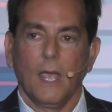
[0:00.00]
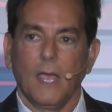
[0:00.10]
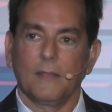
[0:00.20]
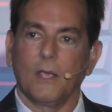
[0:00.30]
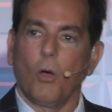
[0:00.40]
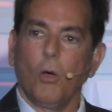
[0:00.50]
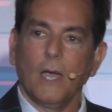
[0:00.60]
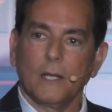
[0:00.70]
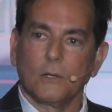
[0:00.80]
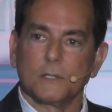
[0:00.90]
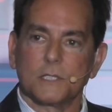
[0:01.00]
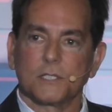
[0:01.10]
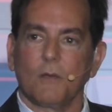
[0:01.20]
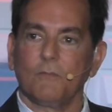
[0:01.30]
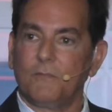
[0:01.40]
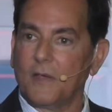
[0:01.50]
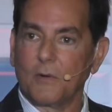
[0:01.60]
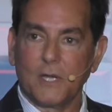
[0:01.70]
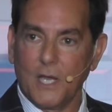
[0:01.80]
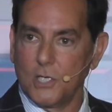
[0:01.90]
And they all had on some
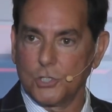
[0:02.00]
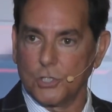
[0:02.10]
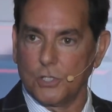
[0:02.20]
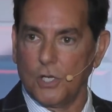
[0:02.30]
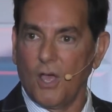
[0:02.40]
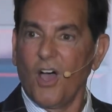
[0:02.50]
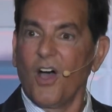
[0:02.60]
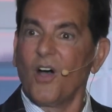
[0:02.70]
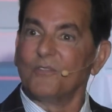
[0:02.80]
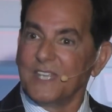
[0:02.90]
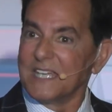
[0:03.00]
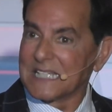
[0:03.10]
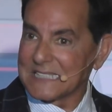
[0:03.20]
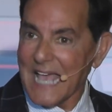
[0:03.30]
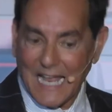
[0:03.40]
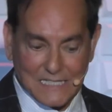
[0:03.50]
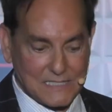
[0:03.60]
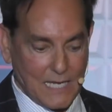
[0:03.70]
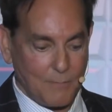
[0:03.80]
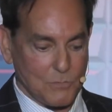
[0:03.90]
variation of the exact
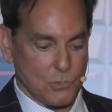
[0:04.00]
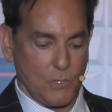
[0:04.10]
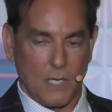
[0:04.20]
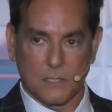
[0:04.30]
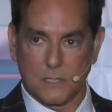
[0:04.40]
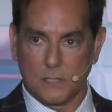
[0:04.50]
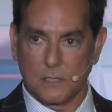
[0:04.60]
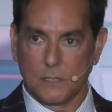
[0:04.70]
same dress.